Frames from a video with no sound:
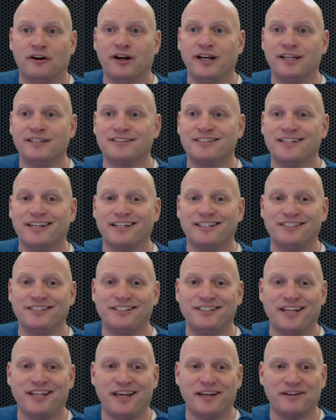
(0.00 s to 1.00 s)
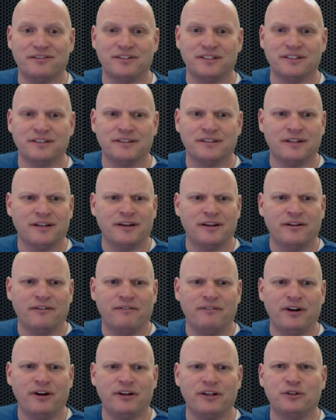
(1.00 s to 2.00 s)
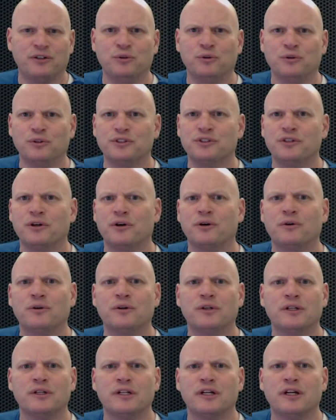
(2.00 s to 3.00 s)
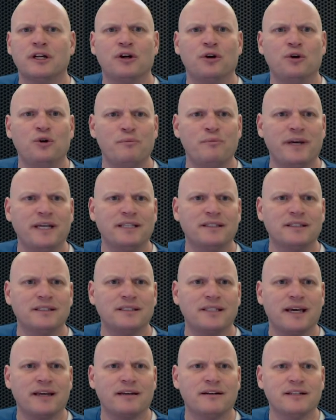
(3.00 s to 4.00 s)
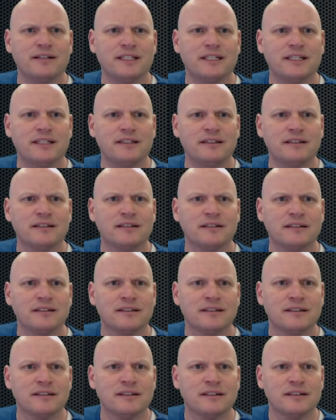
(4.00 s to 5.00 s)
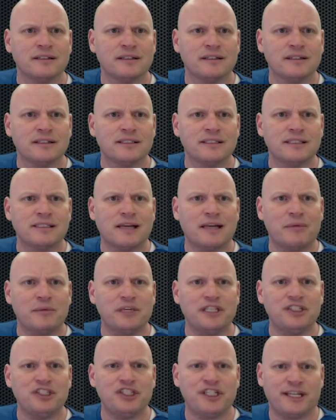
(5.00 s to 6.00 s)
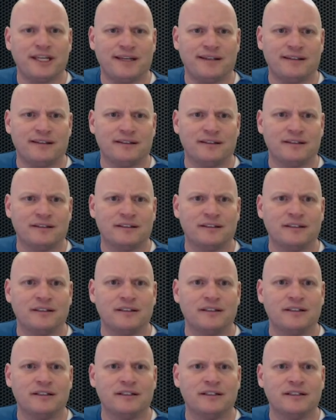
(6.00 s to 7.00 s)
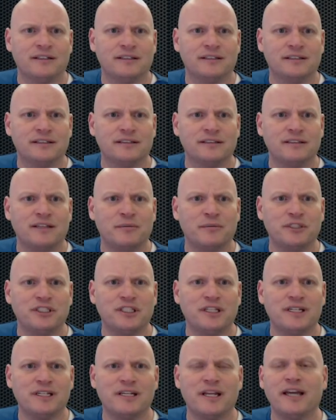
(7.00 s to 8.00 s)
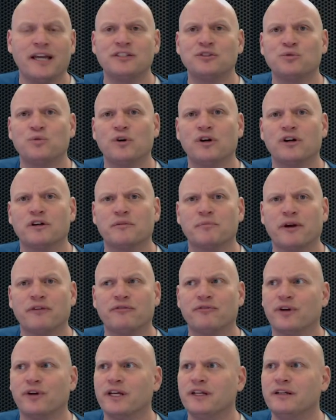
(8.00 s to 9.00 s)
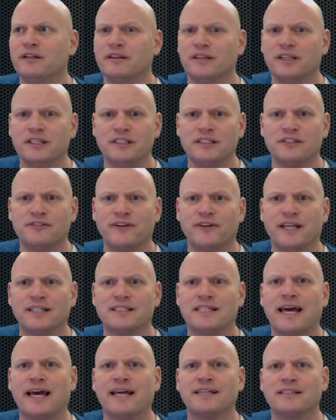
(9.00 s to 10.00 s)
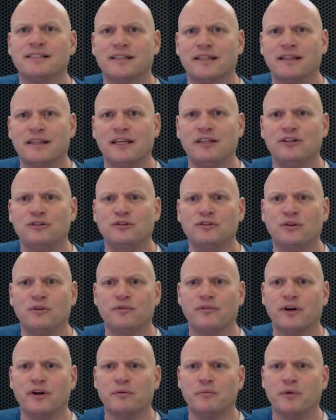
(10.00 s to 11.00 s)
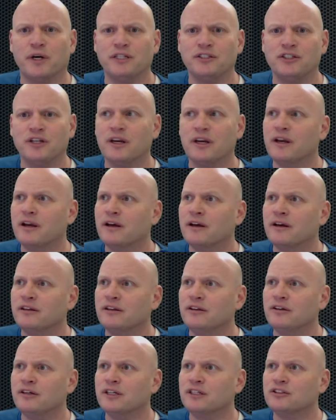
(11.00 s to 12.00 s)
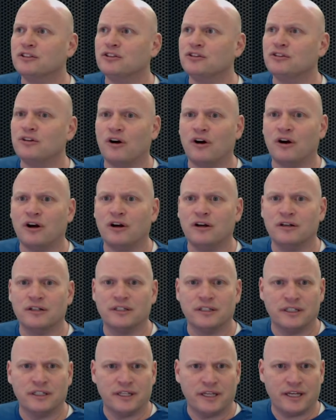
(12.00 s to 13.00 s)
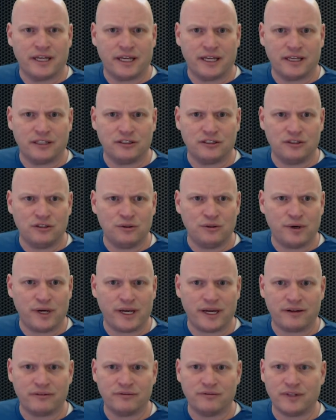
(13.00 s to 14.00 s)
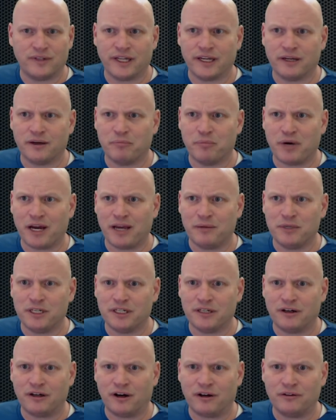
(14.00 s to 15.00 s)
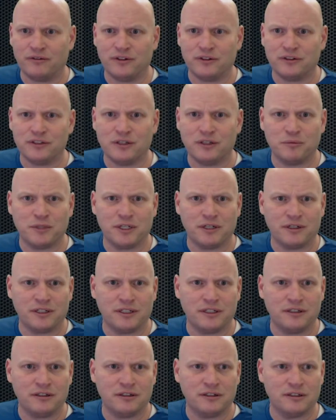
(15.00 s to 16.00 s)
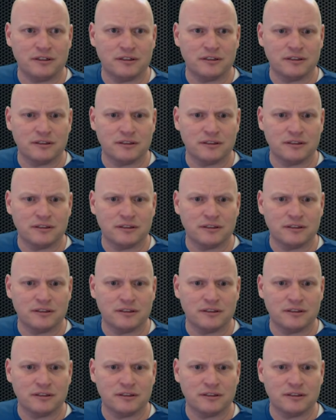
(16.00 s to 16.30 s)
All right, settings saved. Very cool. So who made this add-on again? Sabeechen. Sabi Chen, nice work, my friend. This is fantastic. Thank you so very much. You get a star. And do you have like a buy me a coffee or something on here?